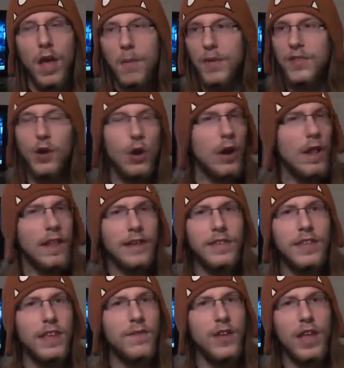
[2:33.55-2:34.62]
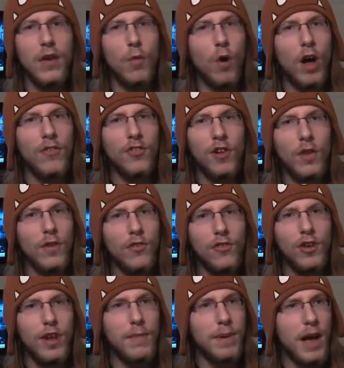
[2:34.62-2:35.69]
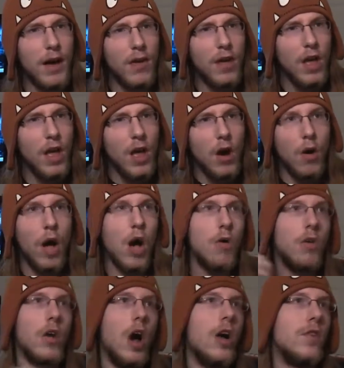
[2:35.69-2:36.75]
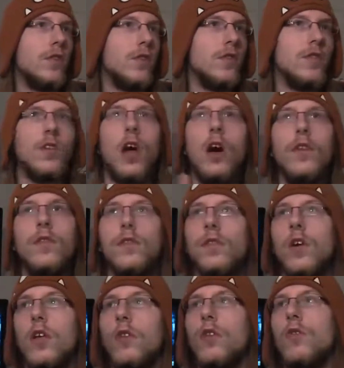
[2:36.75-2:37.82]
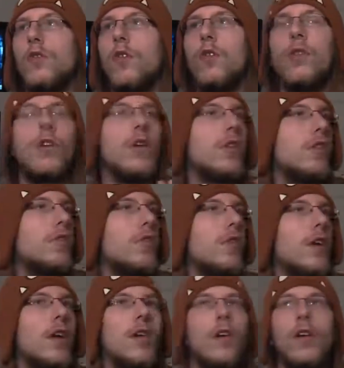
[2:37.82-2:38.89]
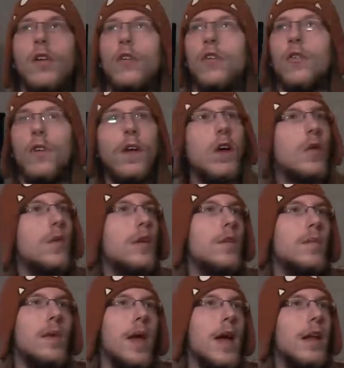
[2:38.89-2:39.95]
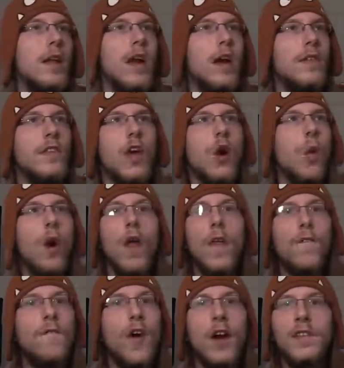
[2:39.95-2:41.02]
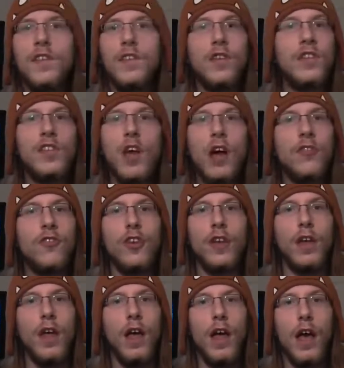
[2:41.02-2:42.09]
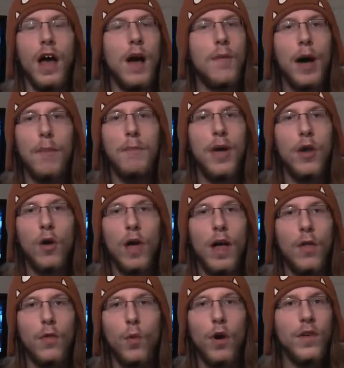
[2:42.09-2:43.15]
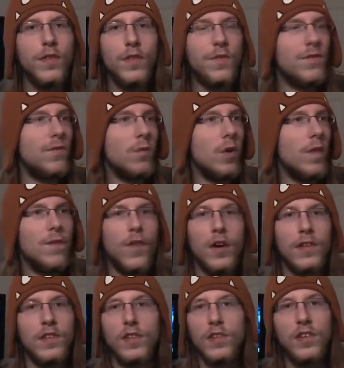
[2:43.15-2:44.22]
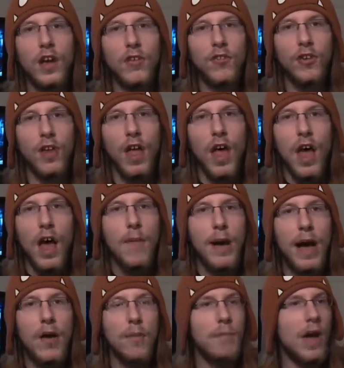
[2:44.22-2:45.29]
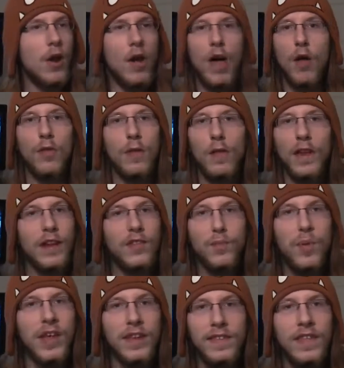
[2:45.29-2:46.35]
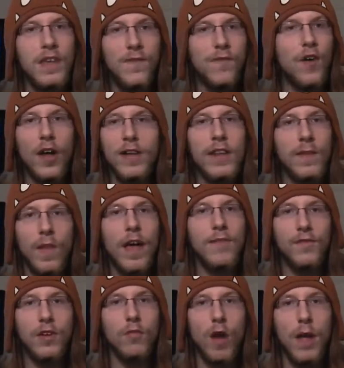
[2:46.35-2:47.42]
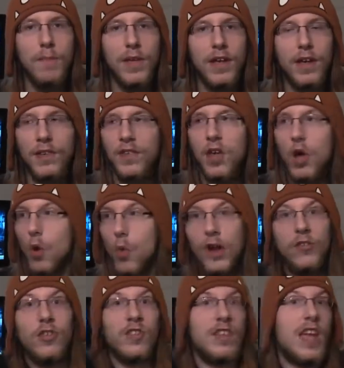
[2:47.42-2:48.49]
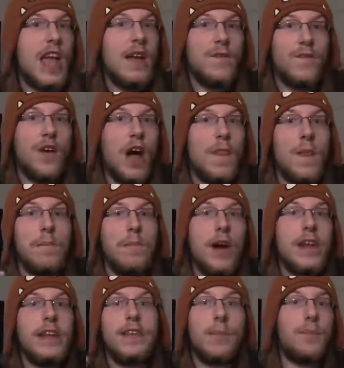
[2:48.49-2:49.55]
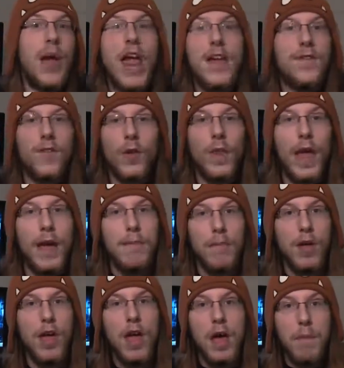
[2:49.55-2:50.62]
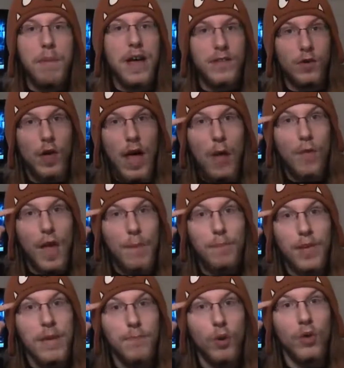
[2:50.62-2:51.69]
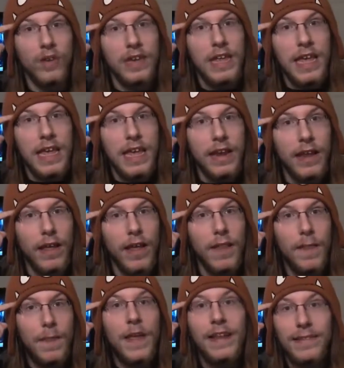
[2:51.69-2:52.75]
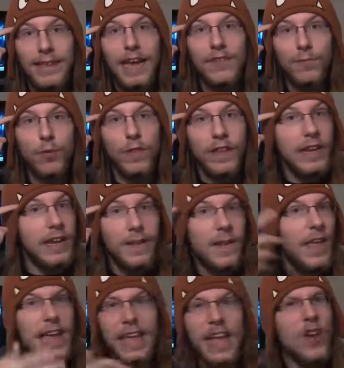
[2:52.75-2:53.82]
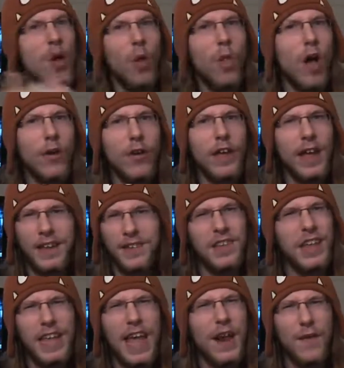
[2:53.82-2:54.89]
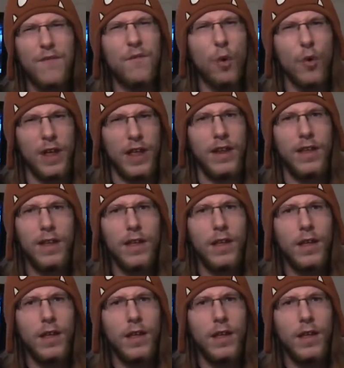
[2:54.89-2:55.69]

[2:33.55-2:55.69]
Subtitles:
But turning on TV and watching all this shit about, well, gun control here, gun control there, we need to ban guns. Where the fuck's the discussion about mental health? Where the fuck is the discussion about mental health clinics being defunded left and right because we just can't find the money to pay for them? Mental health that people need, that they desperately need, that they can no longer get because they can't afford it.